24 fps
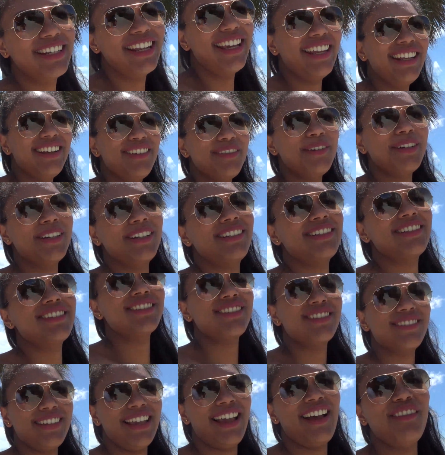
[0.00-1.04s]
and I didn't want to
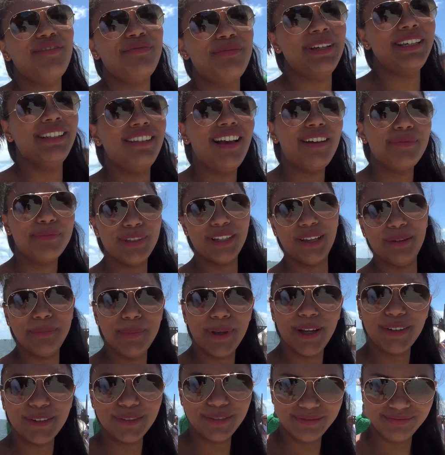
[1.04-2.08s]
just have my laptop
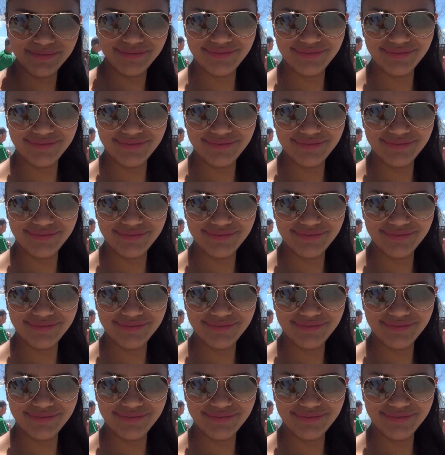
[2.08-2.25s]
out.